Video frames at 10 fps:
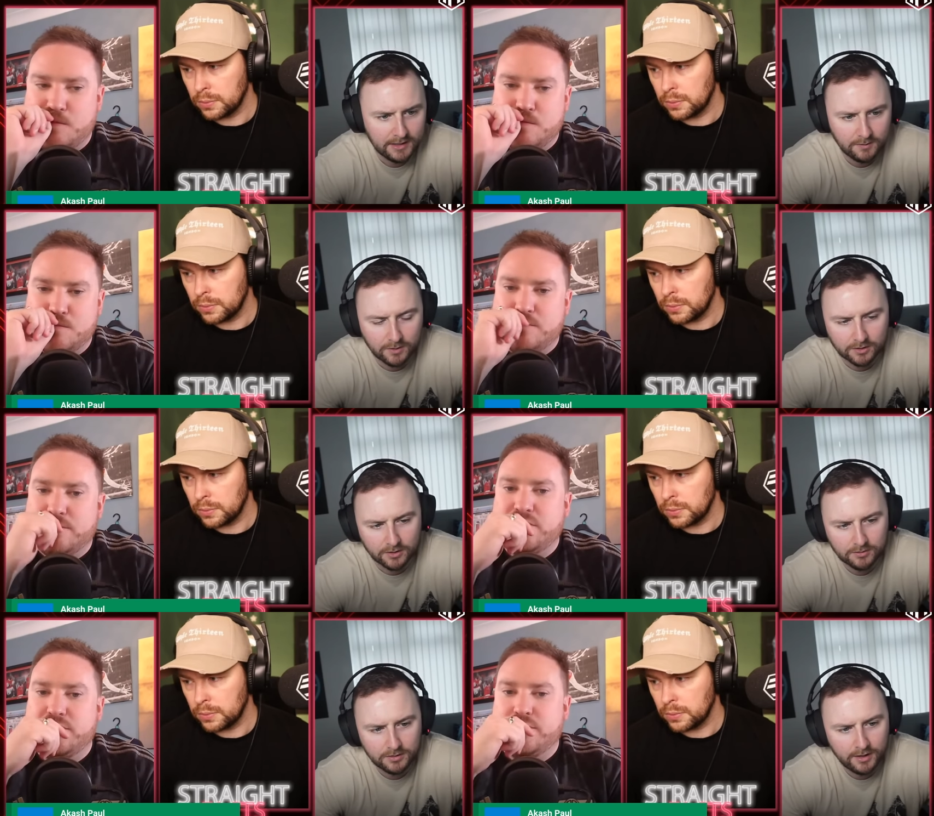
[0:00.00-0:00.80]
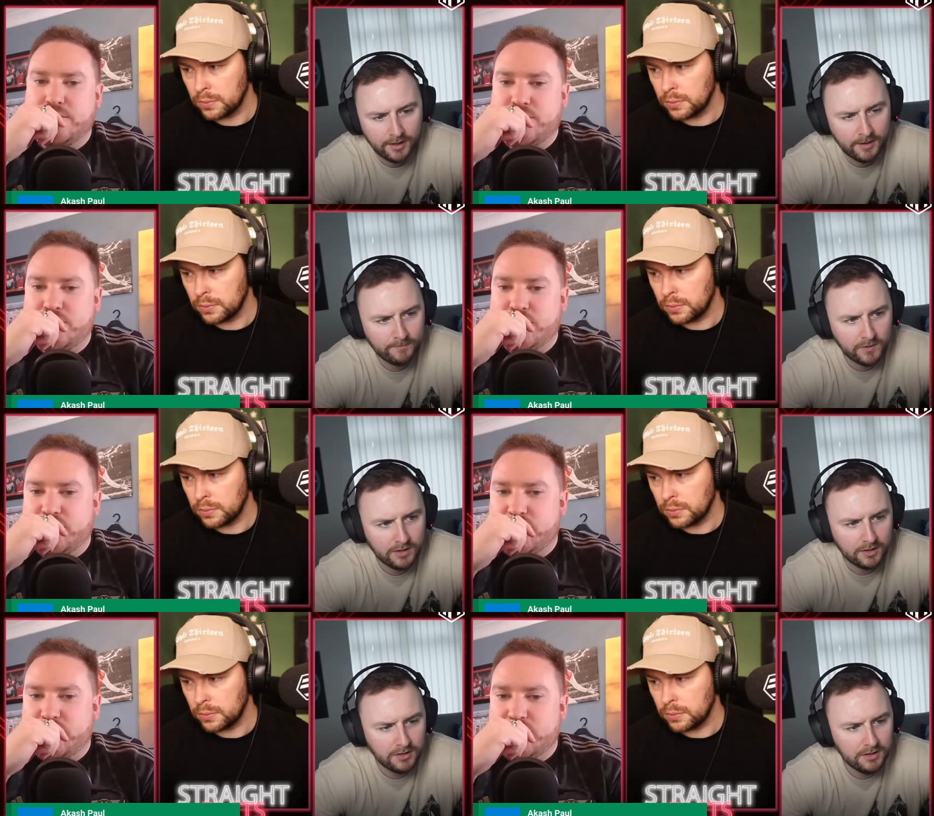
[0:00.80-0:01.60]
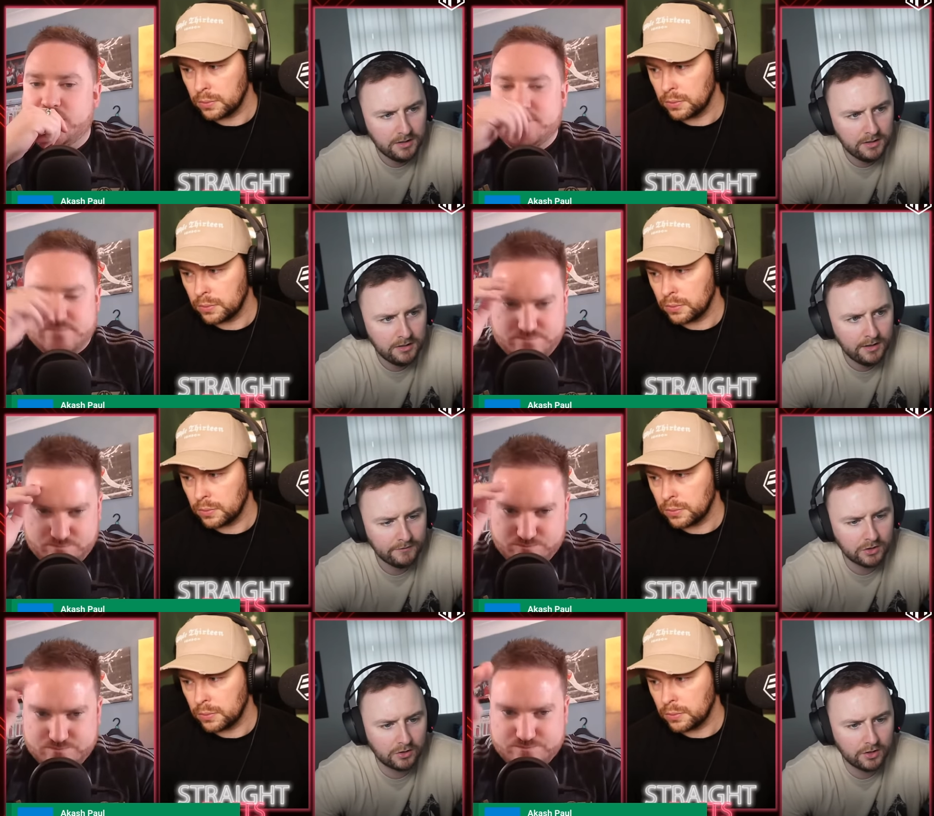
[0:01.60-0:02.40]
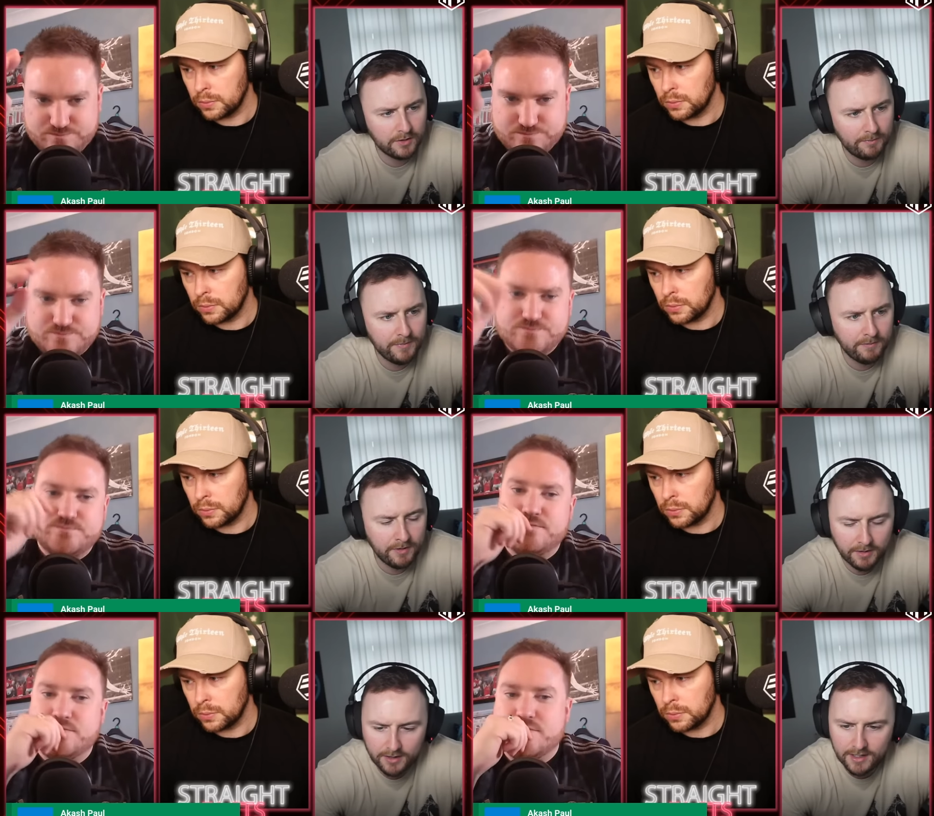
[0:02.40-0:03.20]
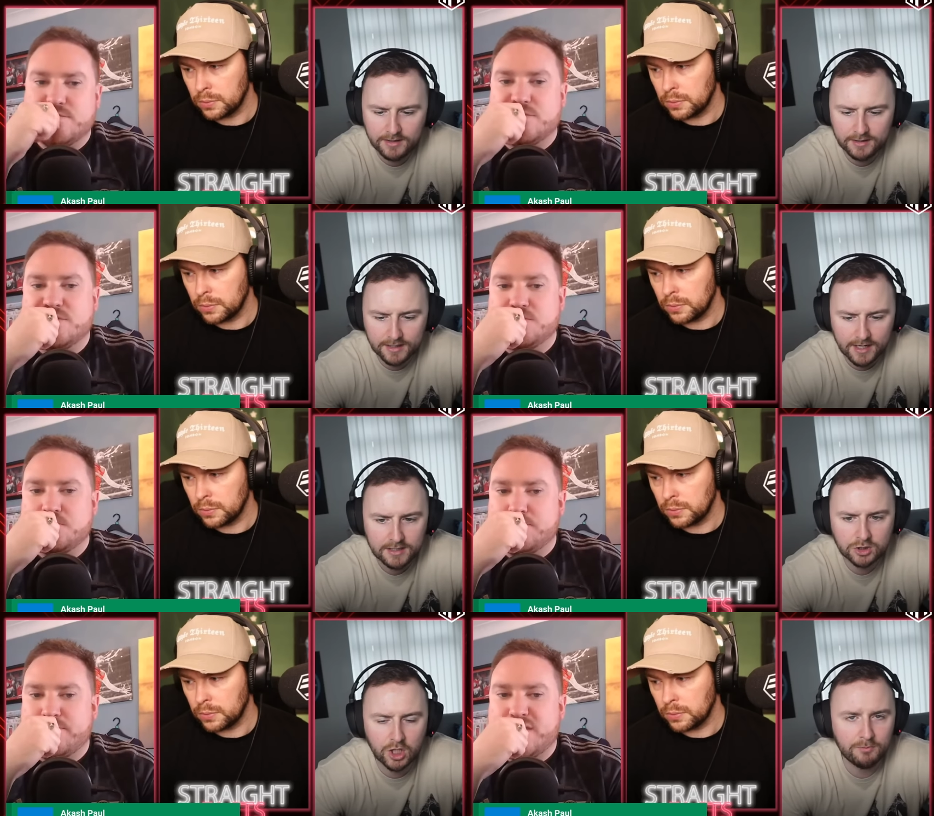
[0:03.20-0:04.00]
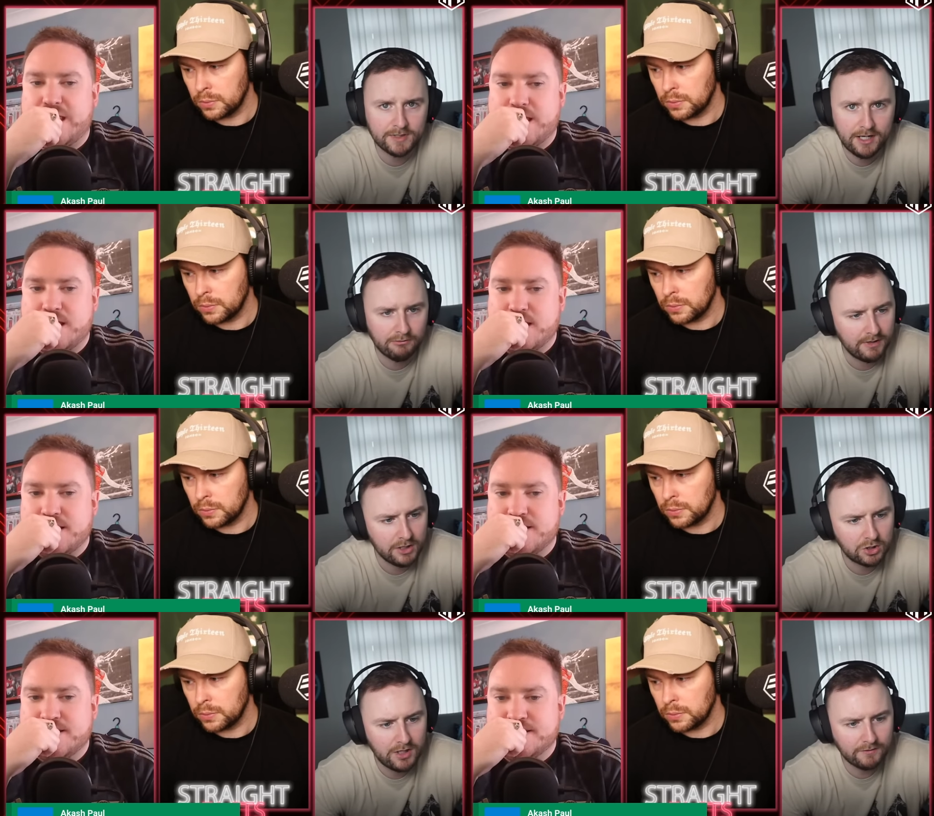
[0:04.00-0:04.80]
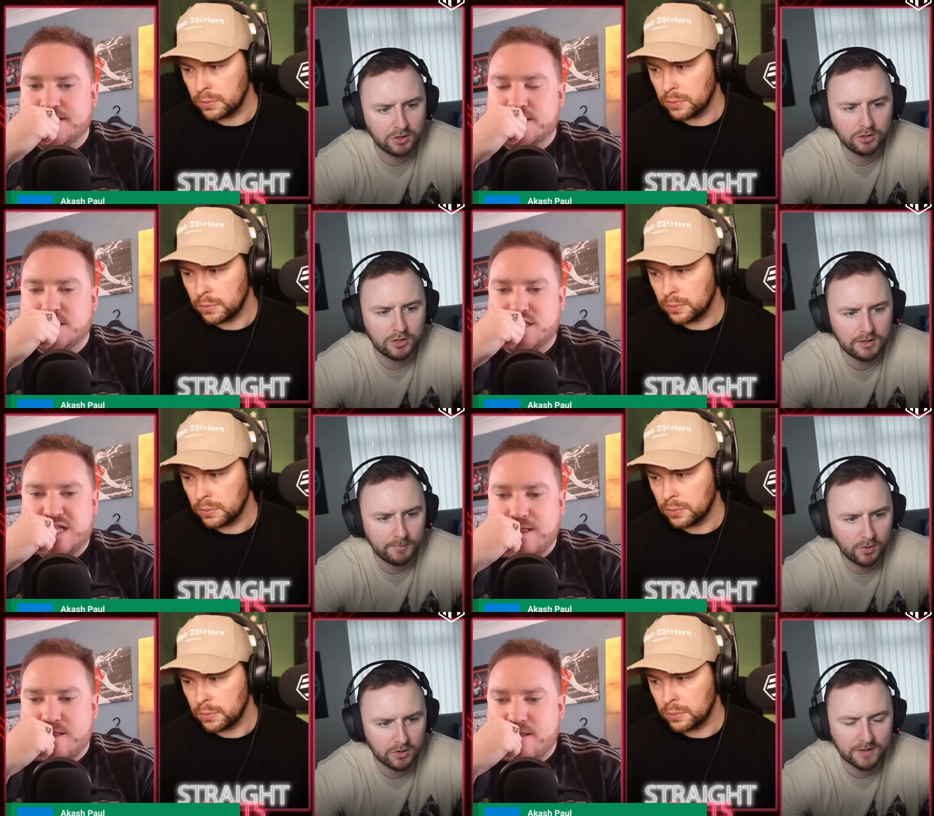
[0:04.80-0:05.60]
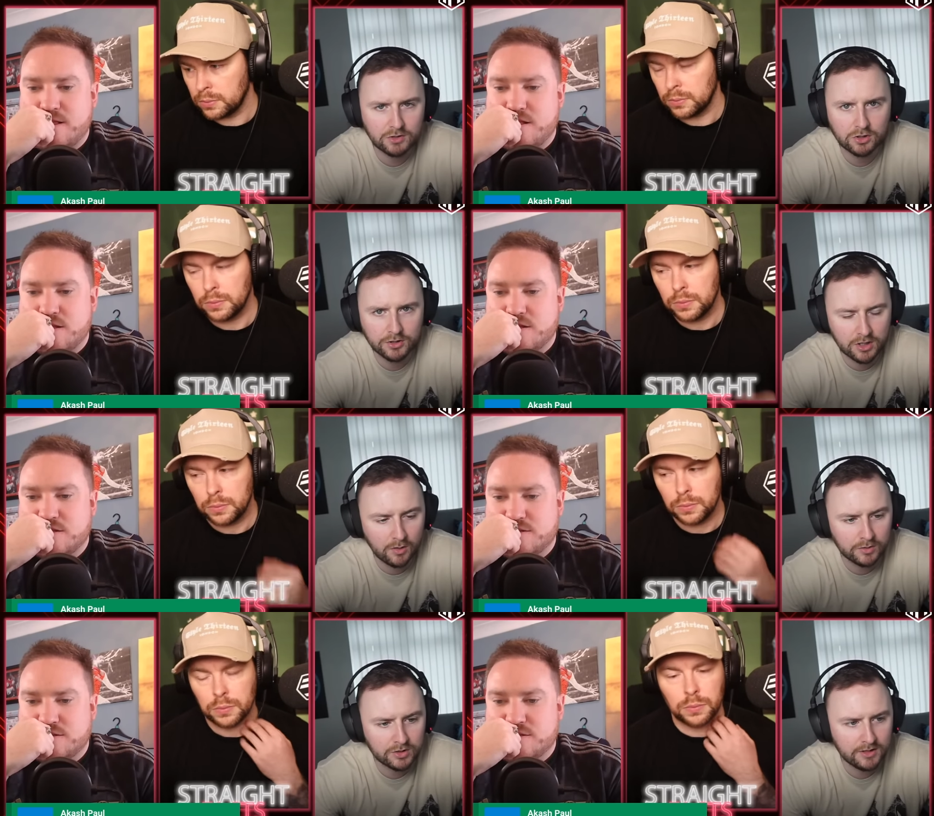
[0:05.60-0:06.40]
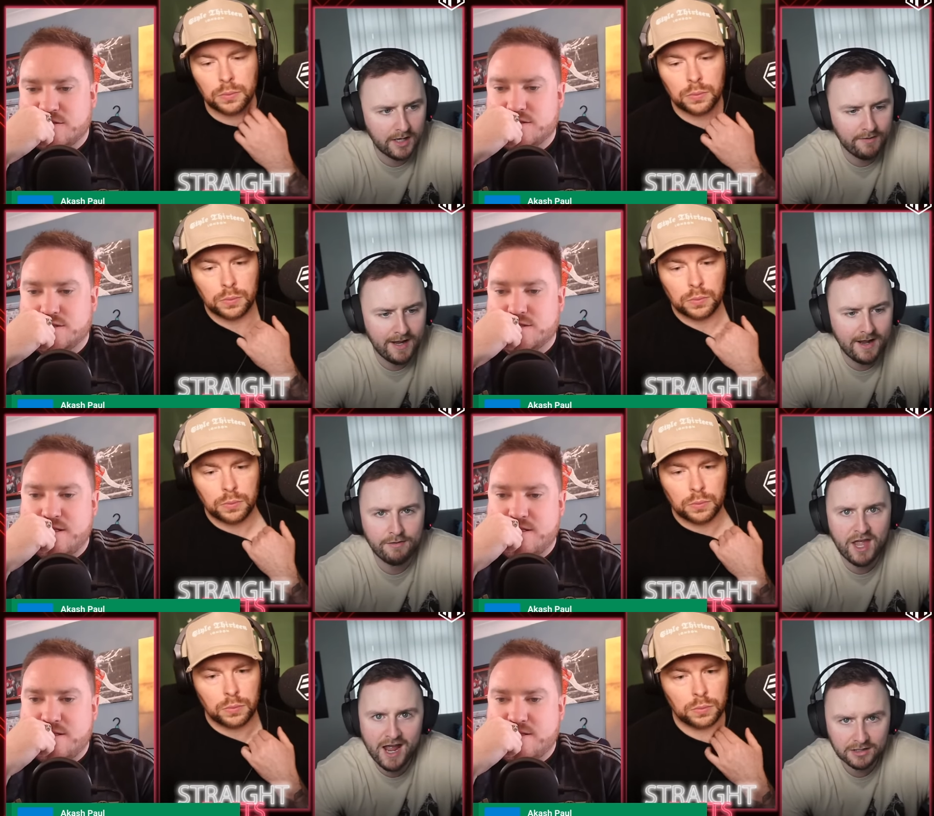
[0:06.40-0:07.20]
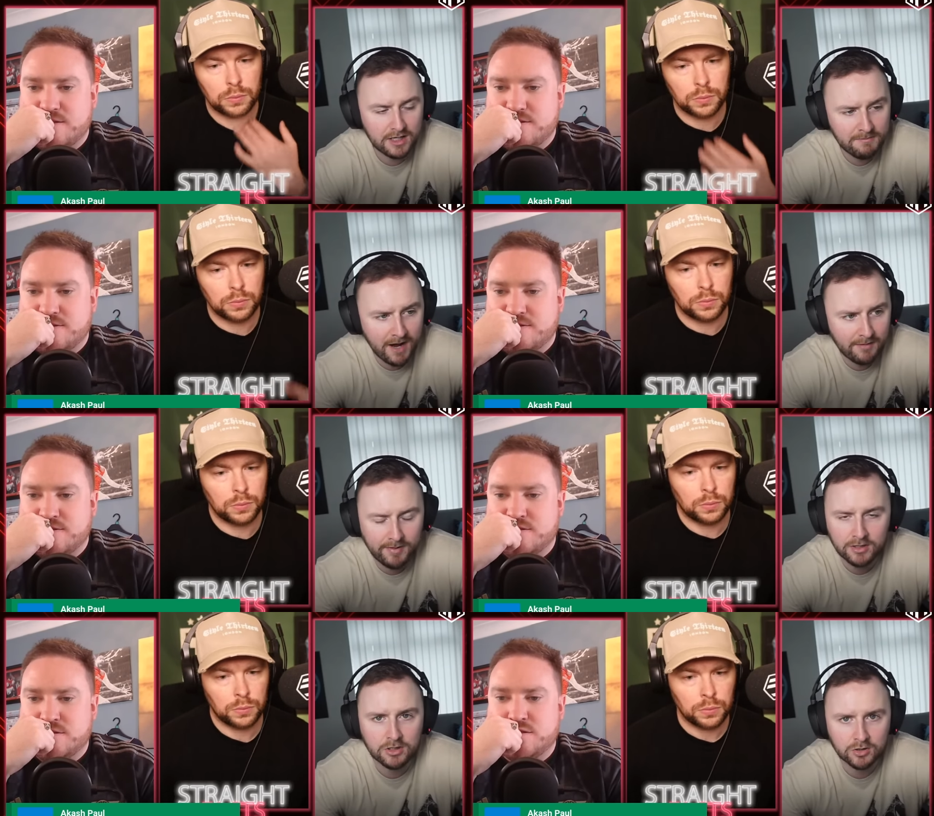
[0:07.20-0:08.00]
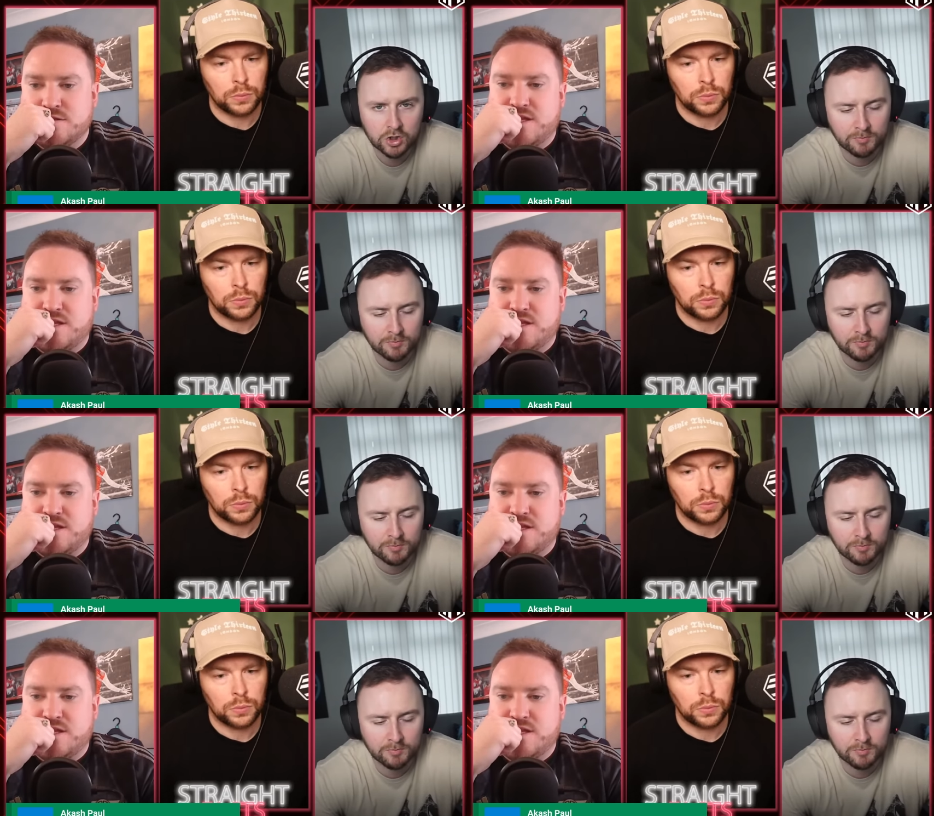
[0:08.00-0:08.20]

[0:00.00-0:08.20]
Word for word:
Speaker 1: What goal? Um, you know, you, you have to look at the, the, the, at the end of the day, it's top down, right? So you have to look at the board, you have to look at the owners, and and they're they're in my opinion to